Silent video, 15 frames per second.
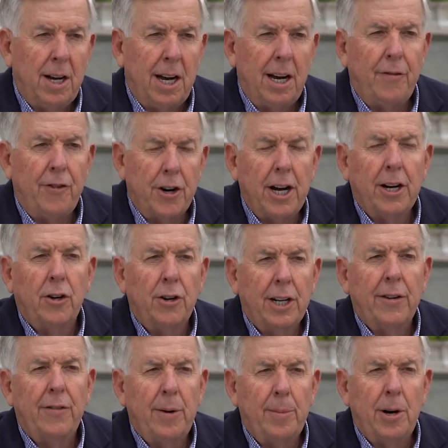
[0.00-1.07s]
And if you're not going to
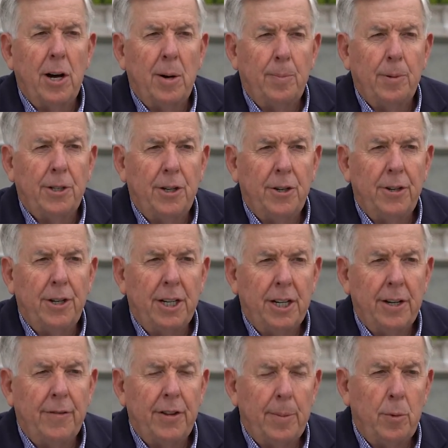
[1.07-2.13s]
give them an opportunity and
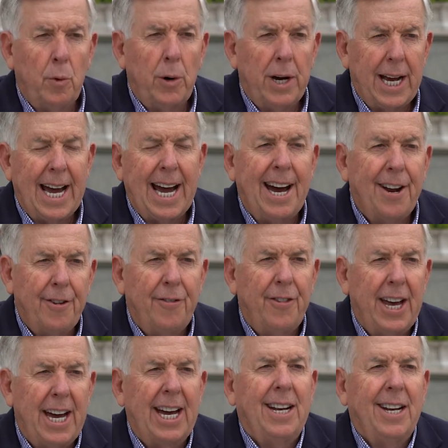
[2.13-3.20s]
give them a way out of
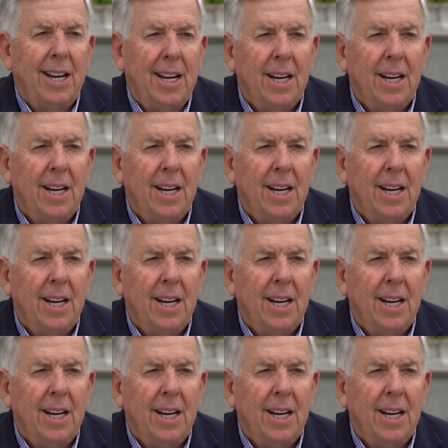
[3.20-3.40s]
that,